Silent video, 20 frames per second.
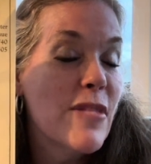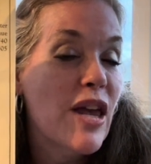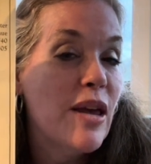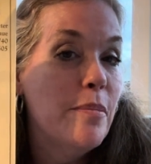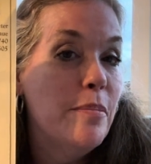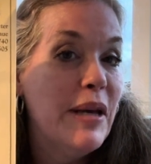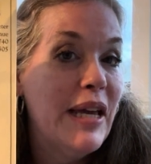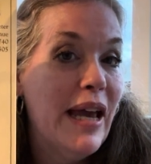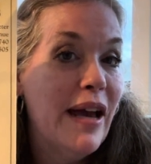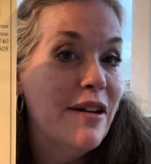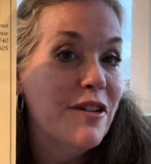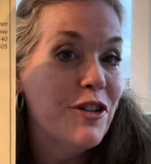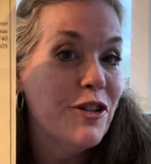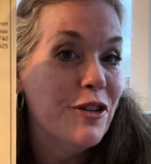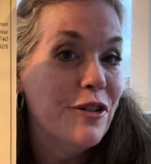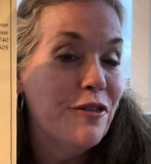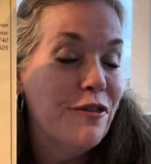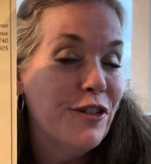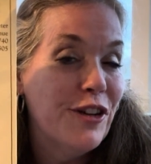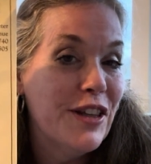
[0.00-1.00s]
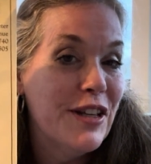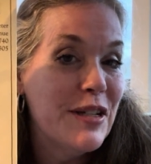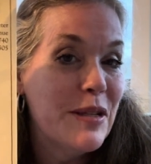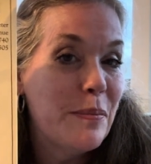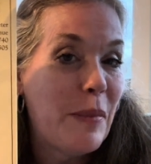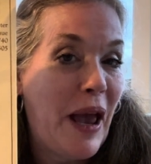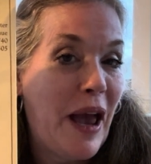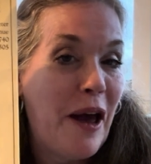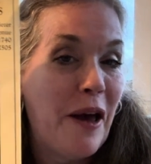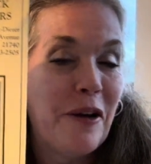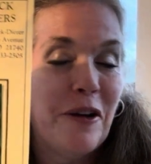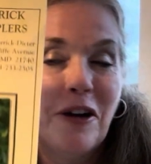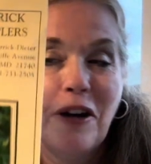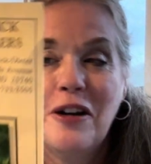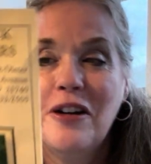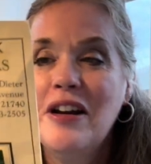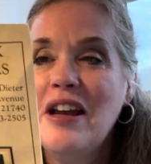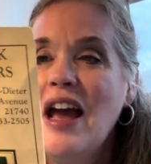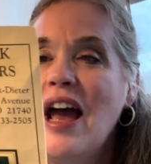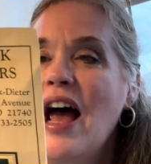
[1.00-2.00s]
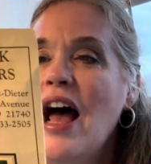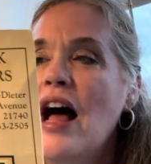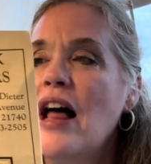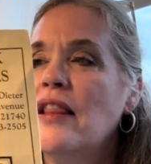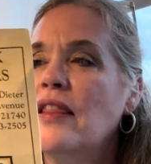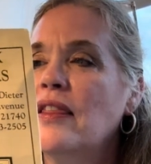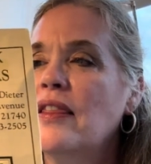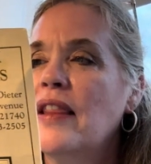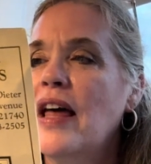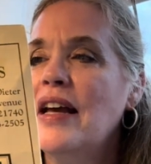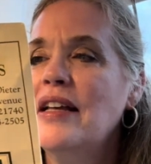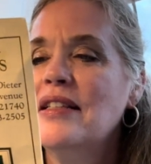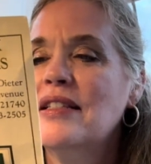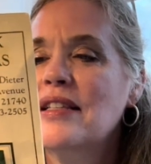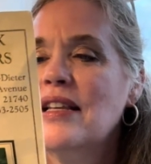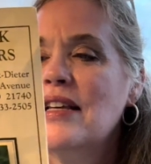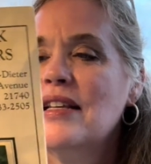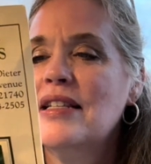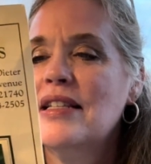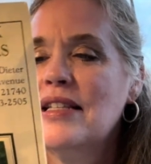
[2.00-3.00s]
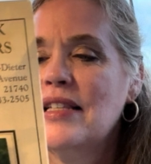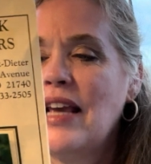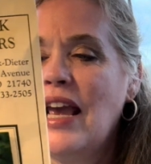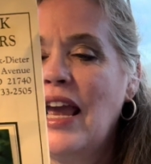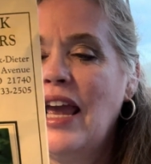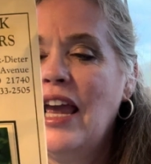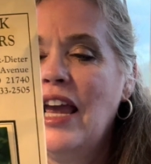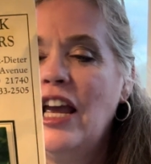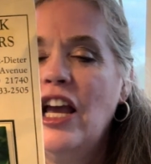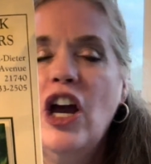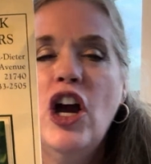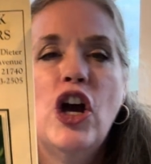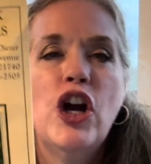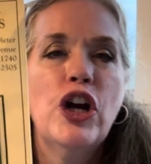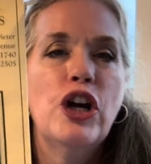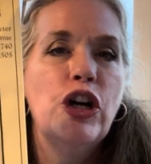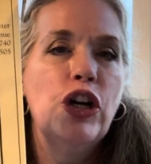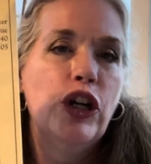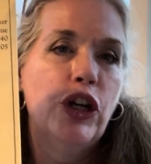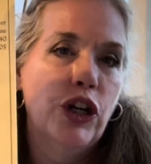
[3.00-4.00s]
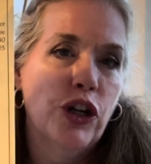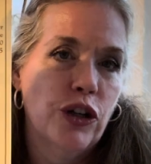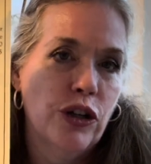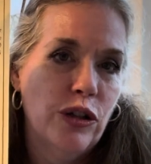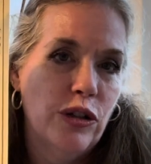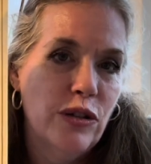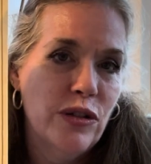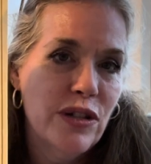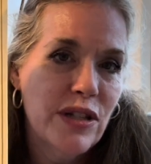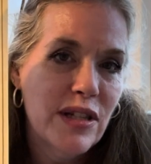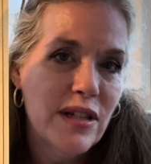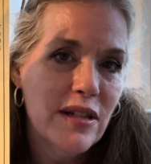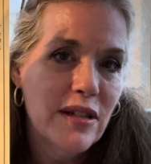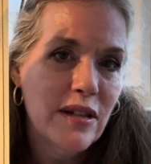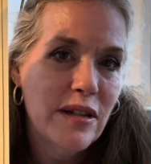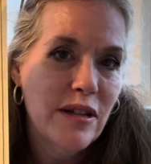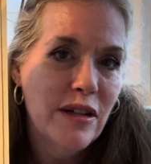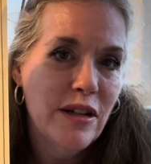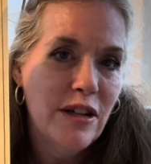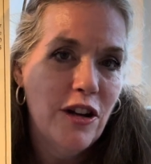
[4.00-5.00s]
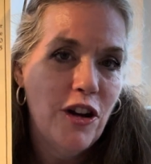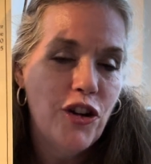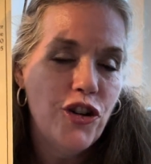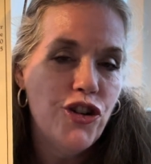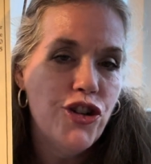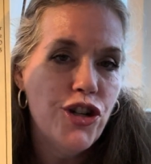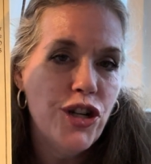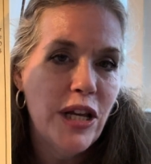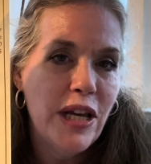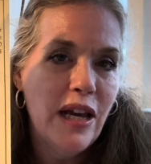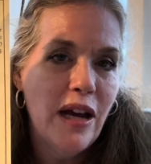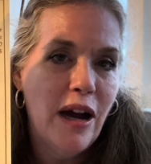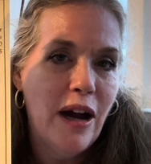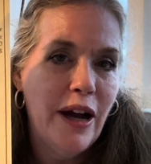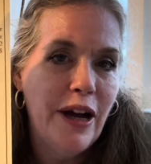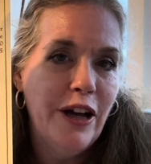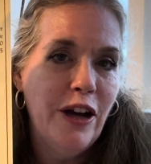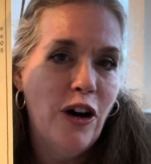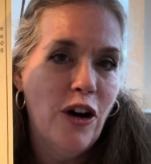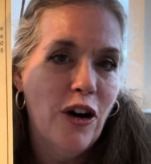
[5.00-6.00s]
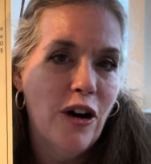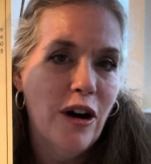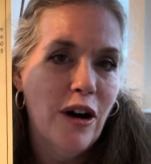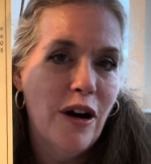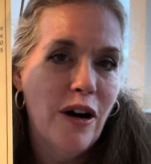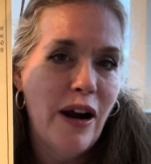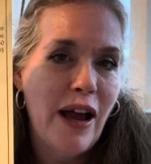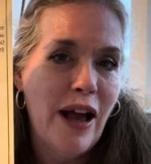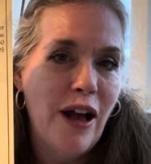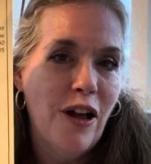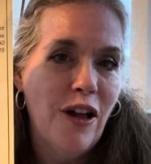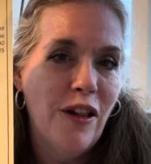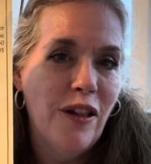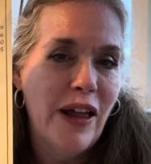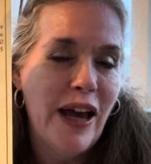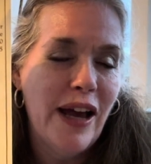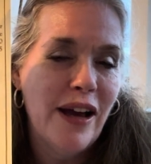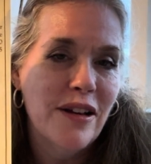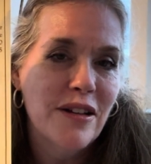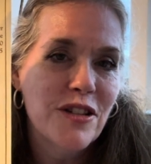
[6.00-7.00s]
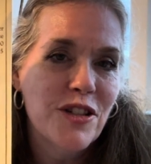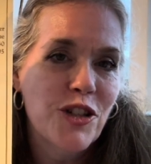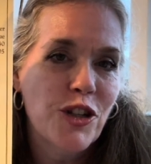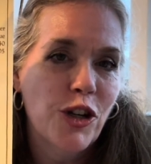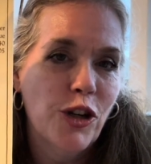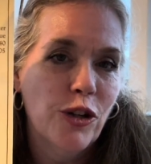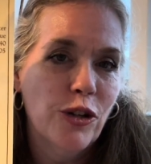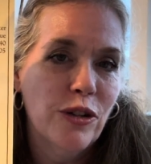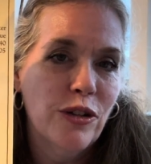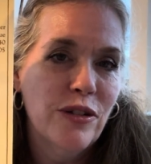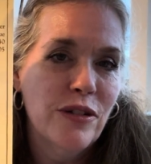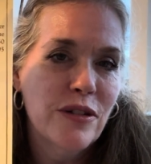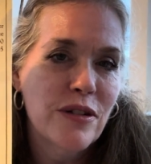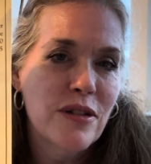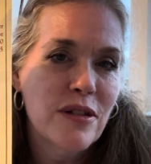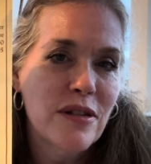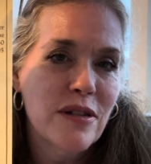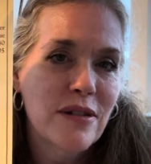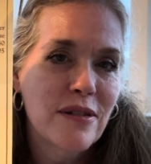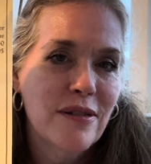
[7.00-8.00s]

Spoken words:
be entered for this pattern, let's say girls, G-I-R-L-S, girls.